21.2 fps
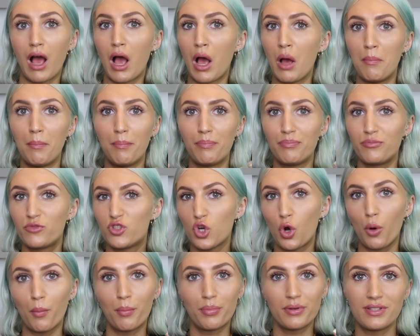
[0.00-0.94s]
a
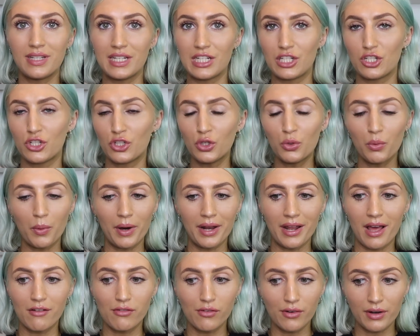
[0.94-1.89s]
job position or
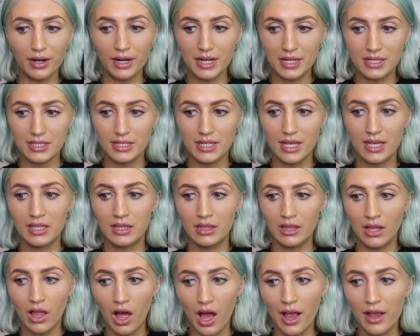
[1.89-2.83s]
whatever it is
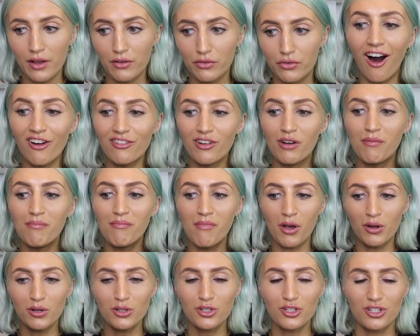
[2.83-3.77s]
in life, our
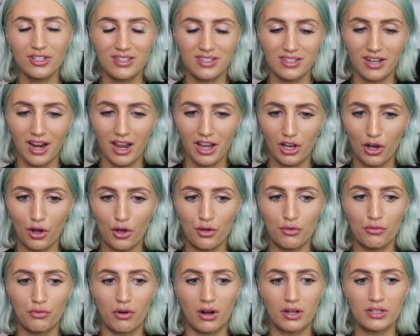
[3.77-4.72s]
emotions take
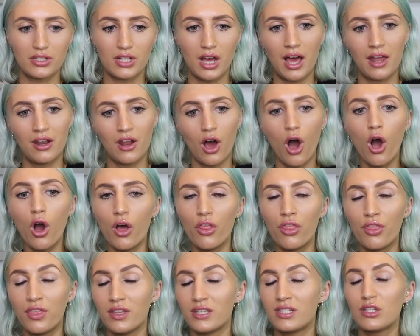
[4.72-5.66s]
over us, and
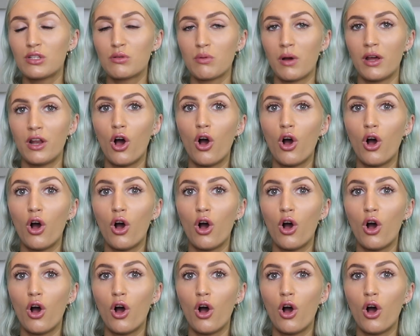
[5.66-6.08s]
this is when